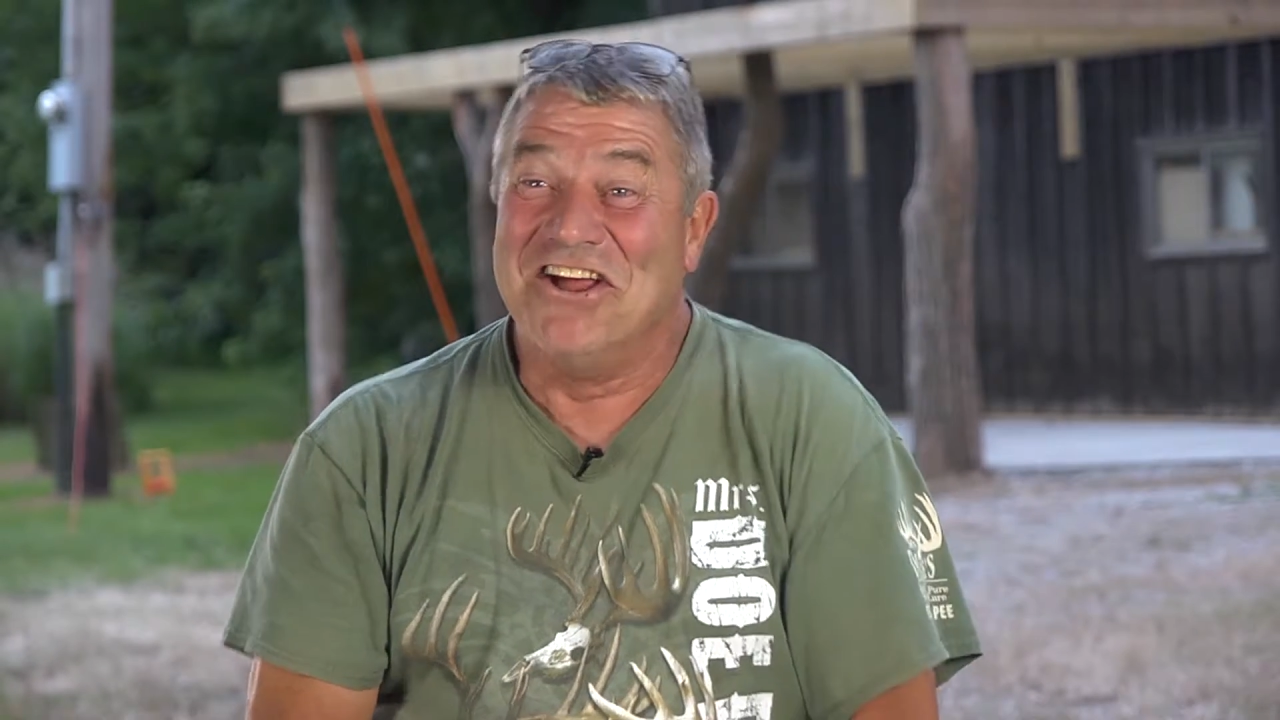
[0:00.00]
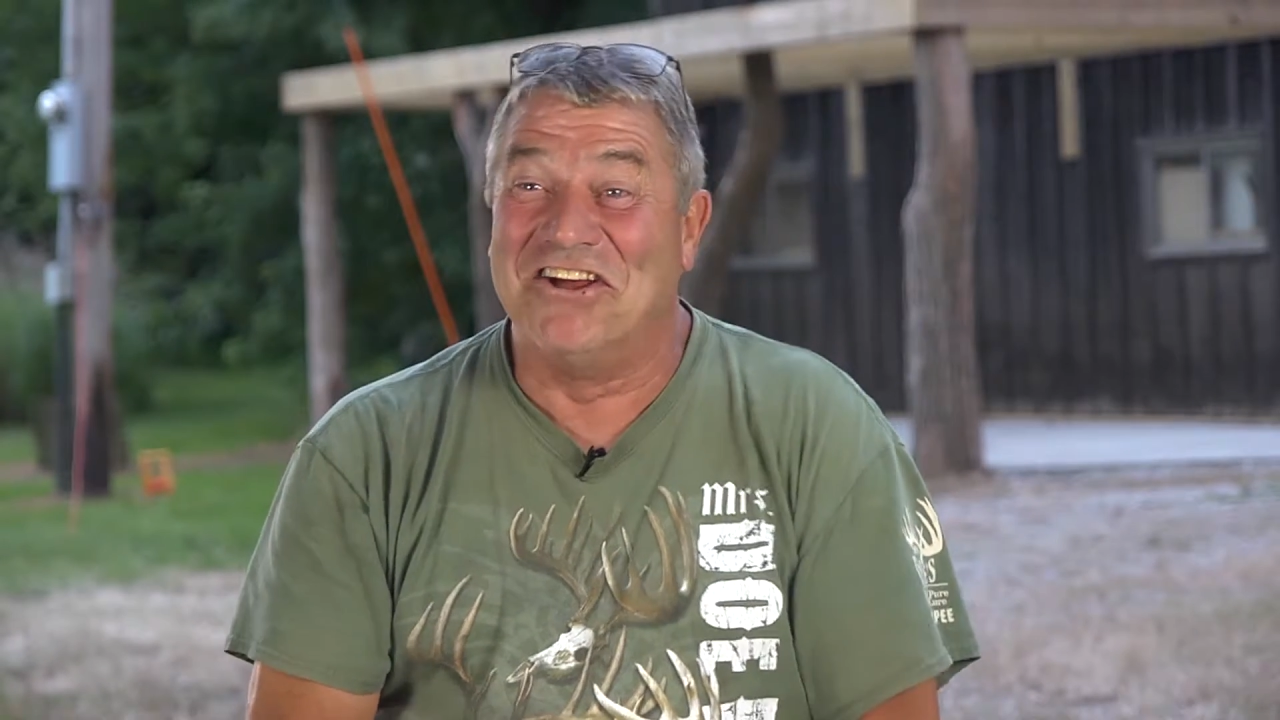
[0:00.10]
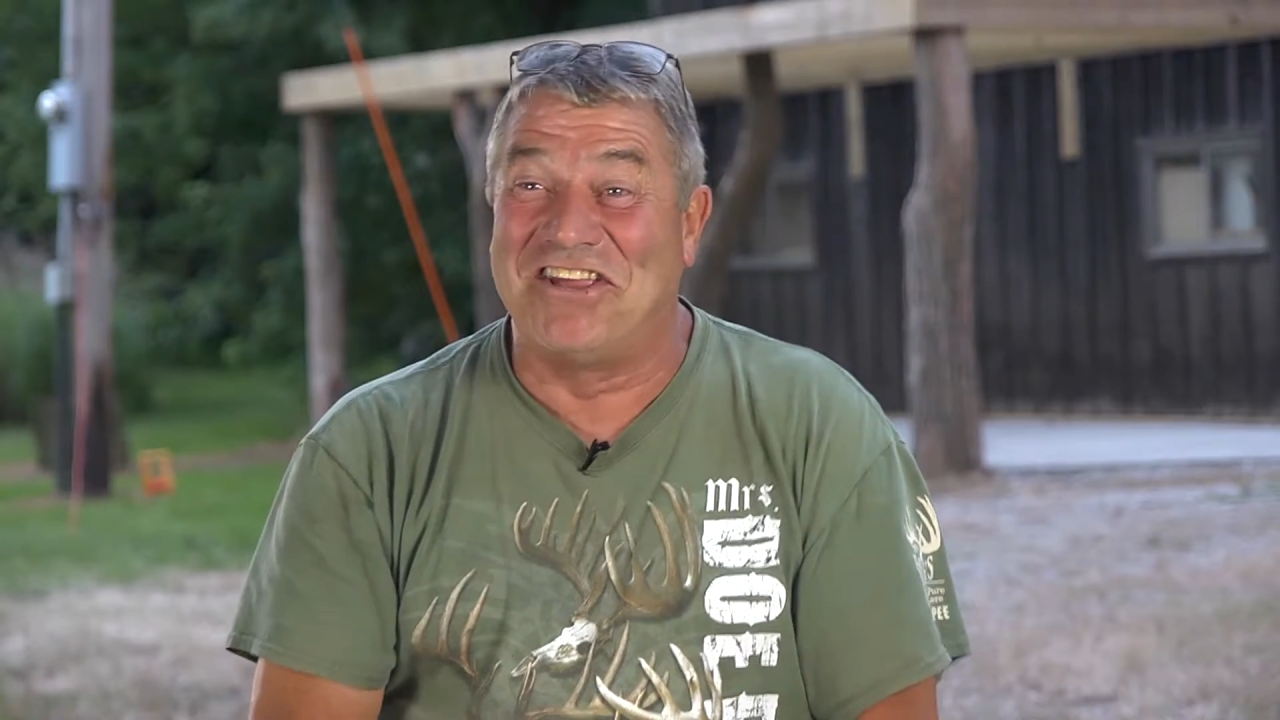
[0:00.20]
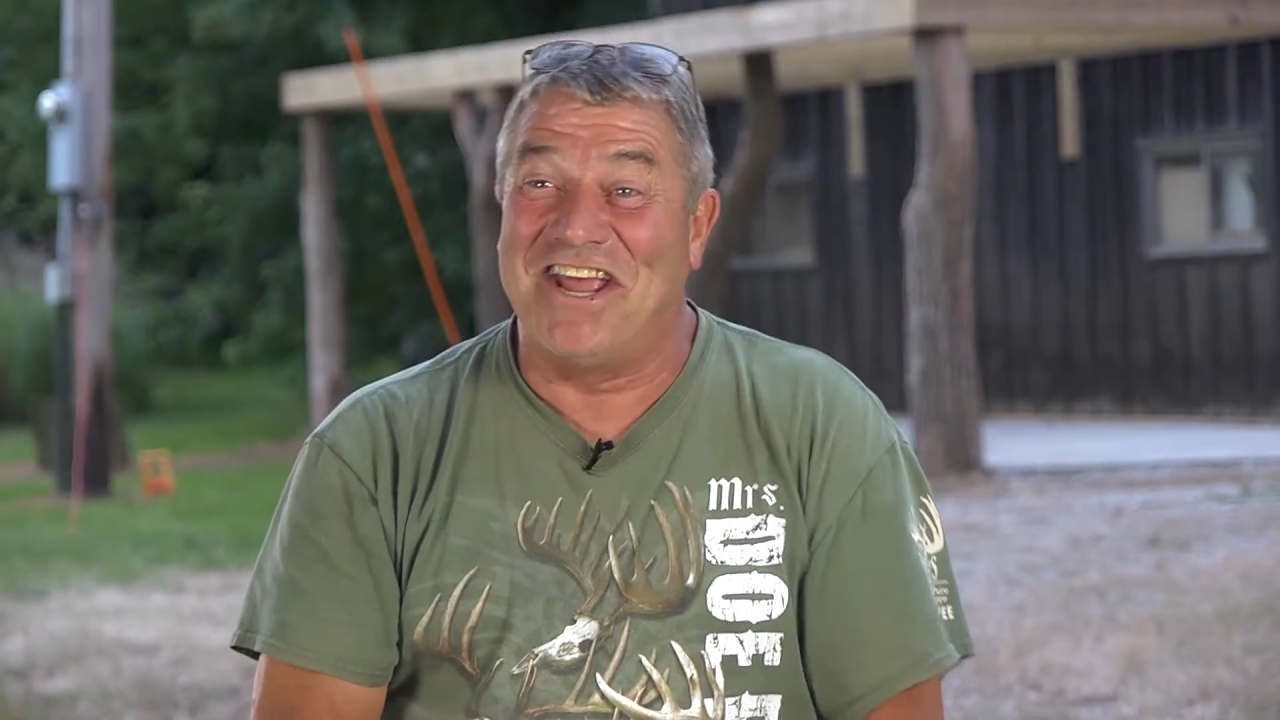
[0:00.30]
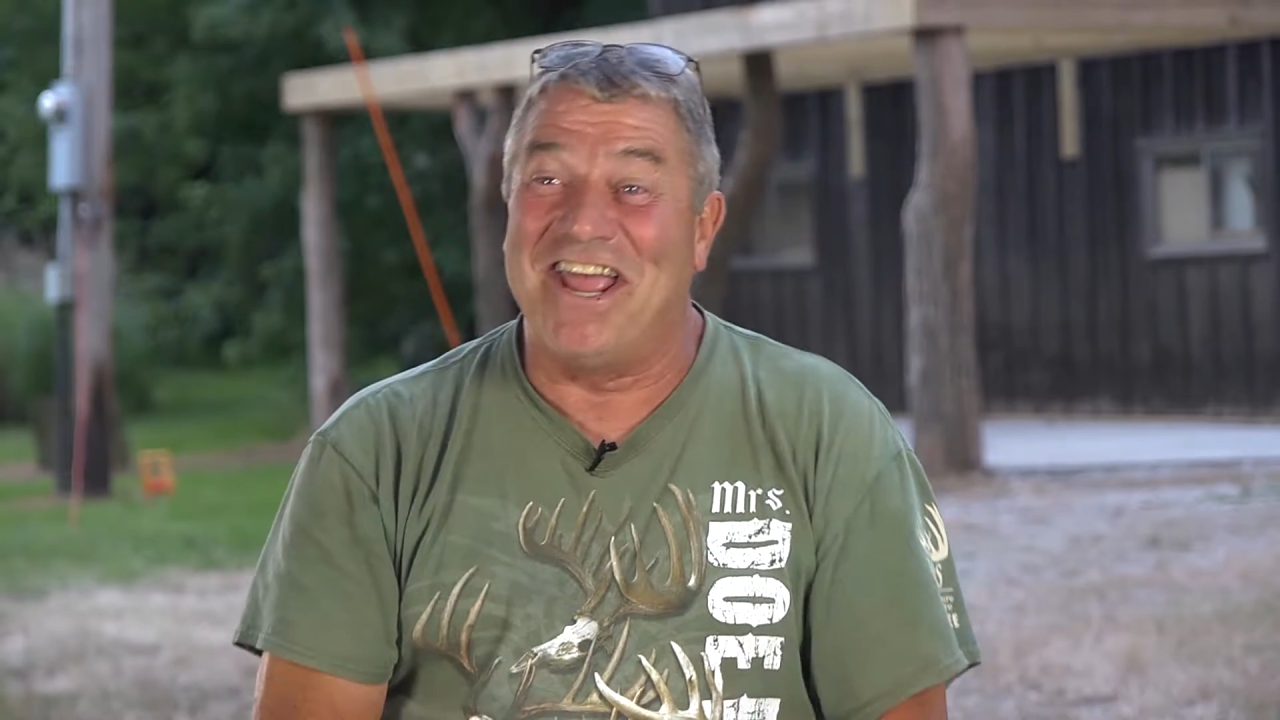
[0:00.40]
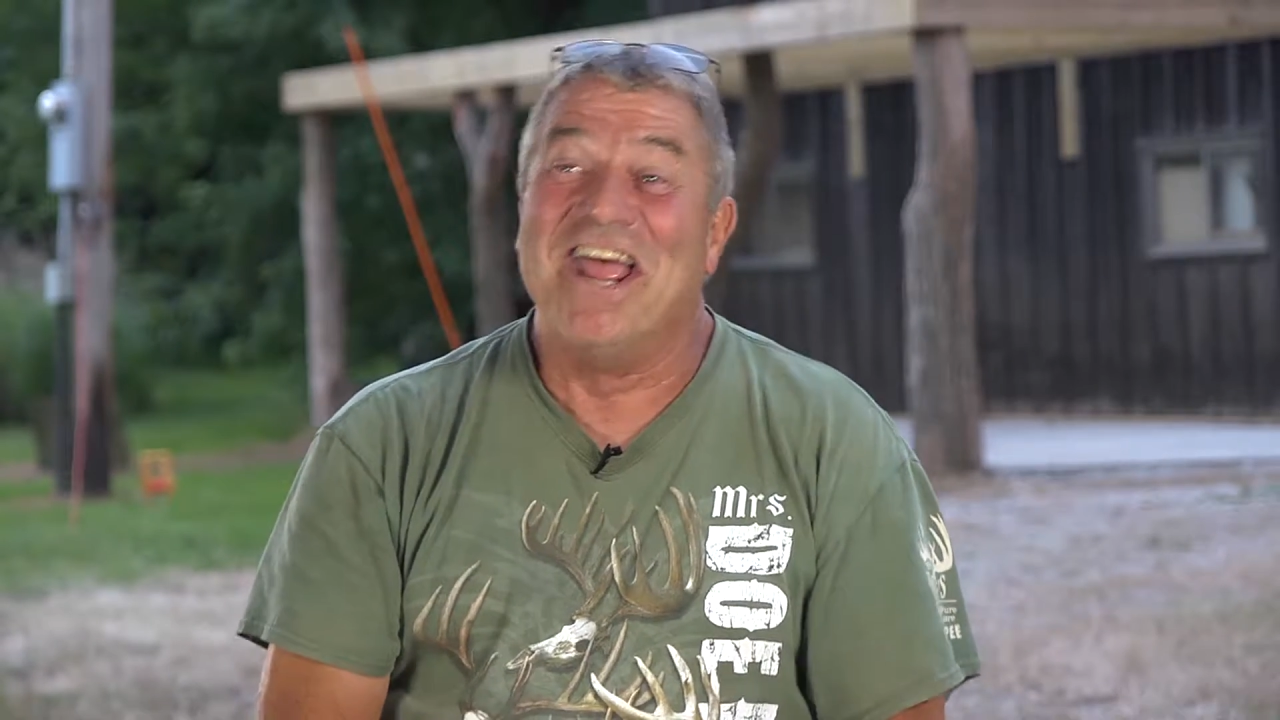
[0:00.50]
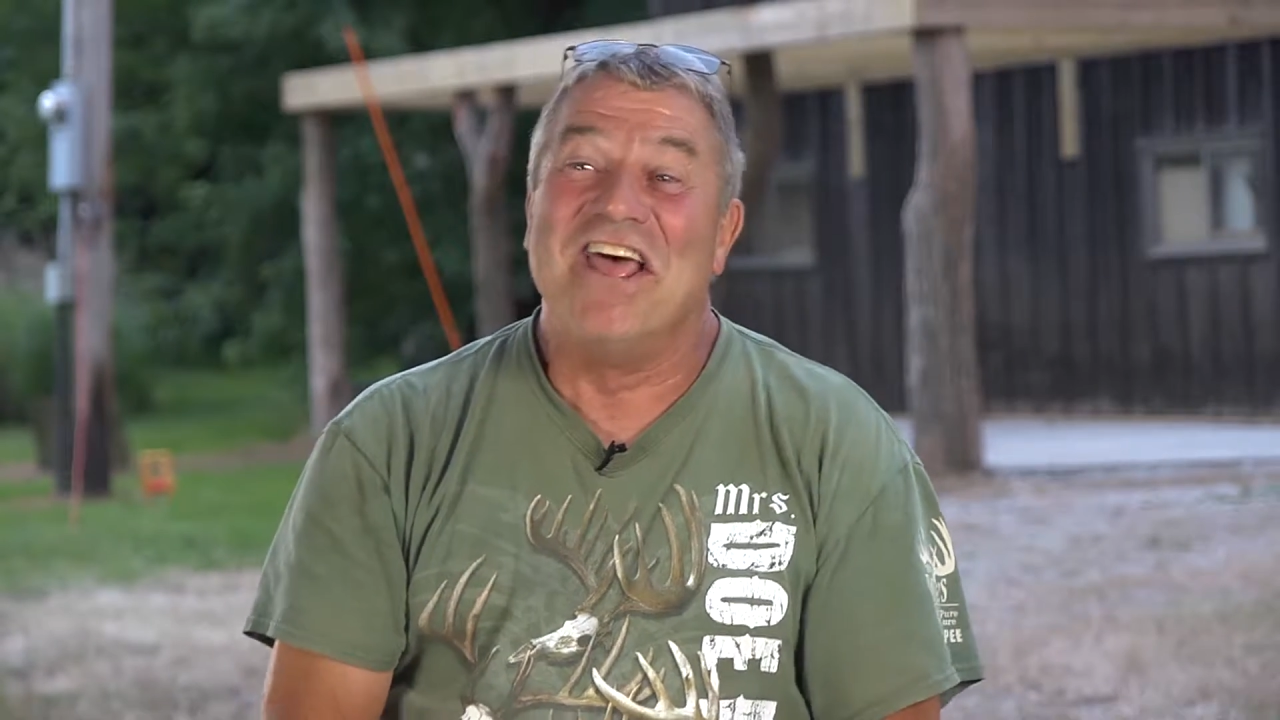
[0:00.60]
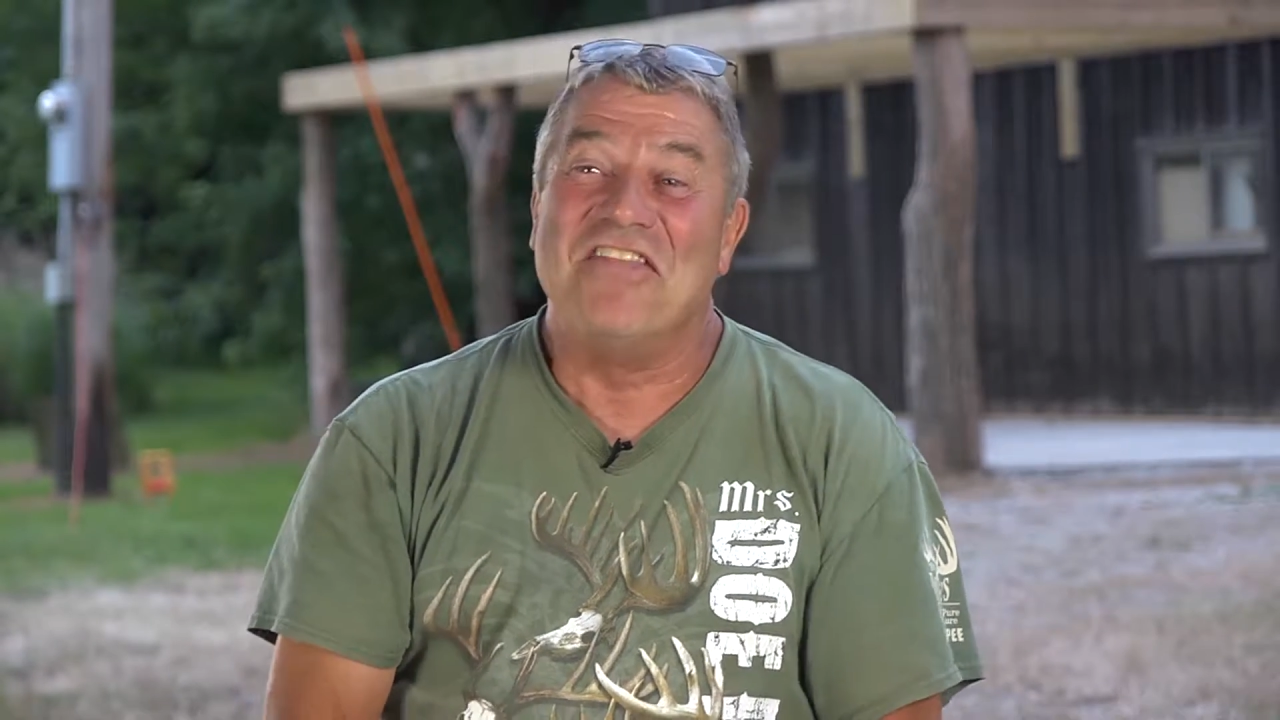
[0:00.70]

Okay,